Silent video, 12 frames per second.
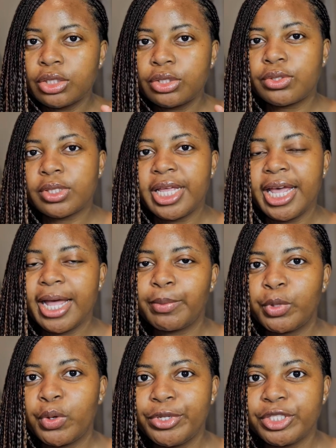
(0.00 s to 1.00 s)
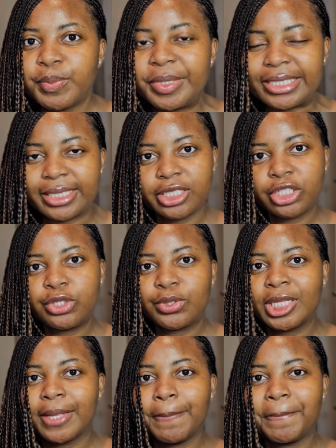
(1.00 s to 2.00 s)
Today, I'm going to be teaching
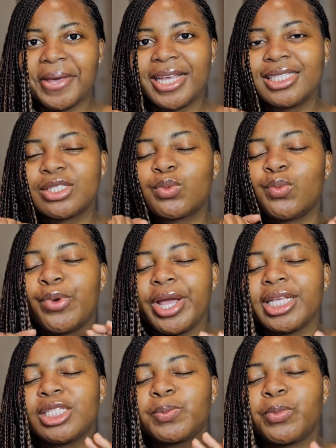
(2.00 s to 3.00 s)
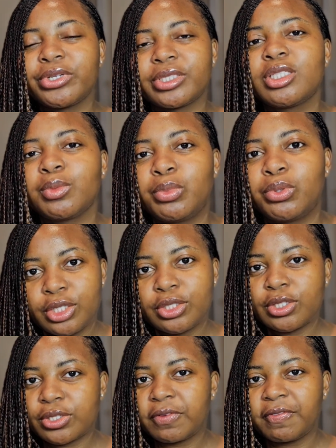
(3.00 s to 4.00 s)
you the best ways possible
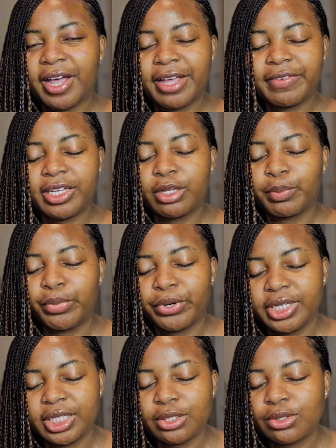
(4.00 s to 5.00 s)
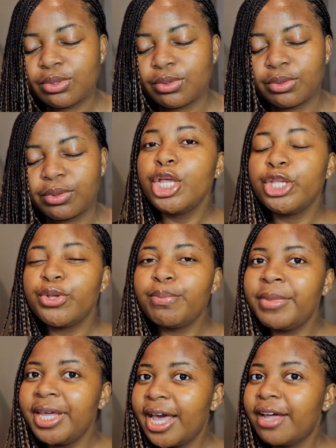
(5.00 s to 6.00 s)
to survive in a boarding school. You
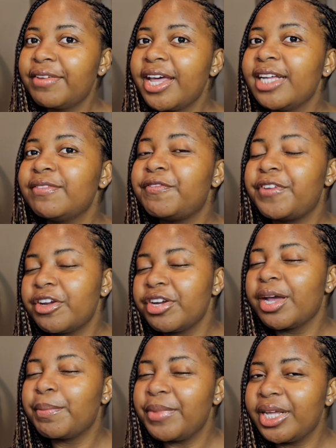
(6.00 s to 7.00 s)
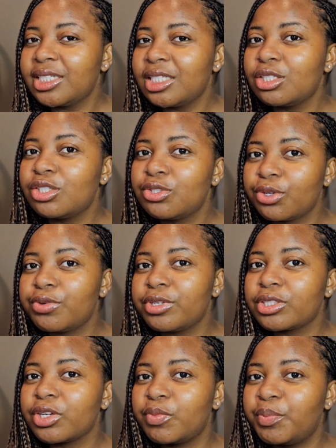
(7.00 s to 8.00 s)
may have heard very amazing
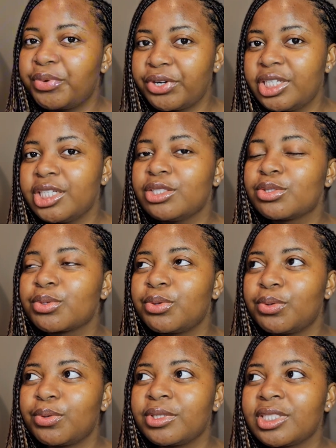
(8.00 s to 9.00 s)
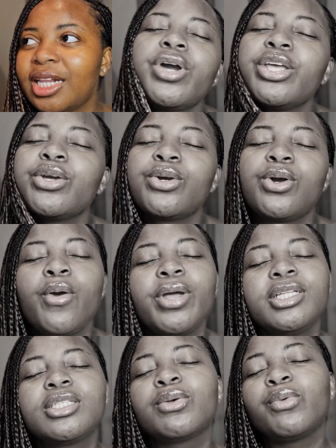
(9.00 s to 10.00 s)
stories of boarding schools, like you're
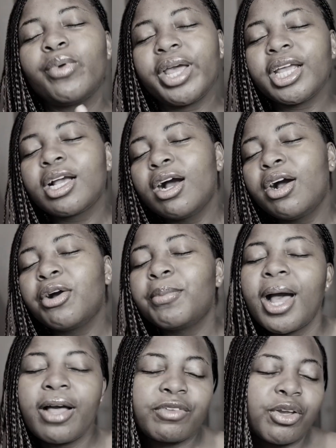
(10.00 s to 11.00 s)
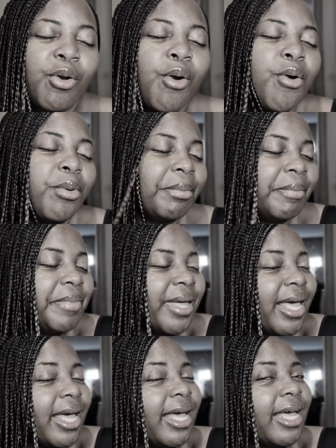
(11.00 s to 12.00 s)
going to wake up, have your own
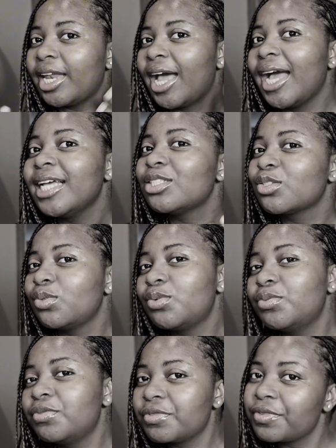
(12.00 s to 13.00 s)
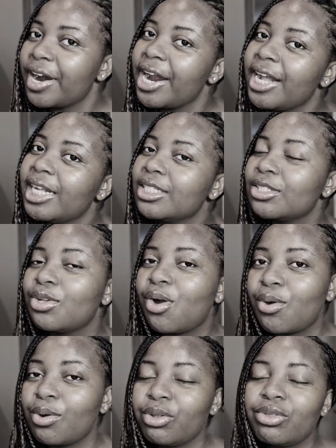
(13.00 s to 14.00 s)
bed, nice cool friends,
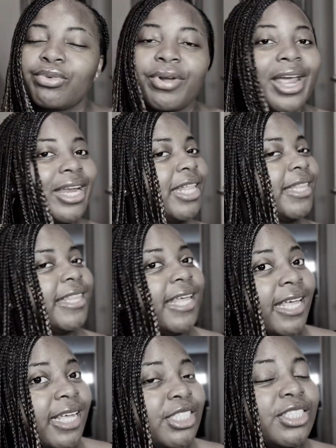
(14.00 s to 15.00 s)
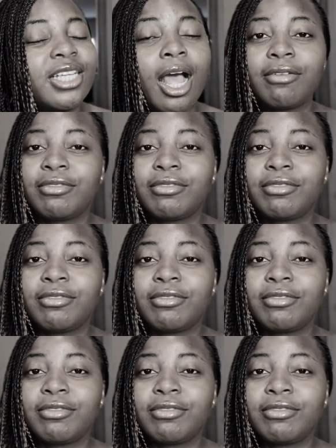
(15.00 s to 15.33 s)
not go through anything, just have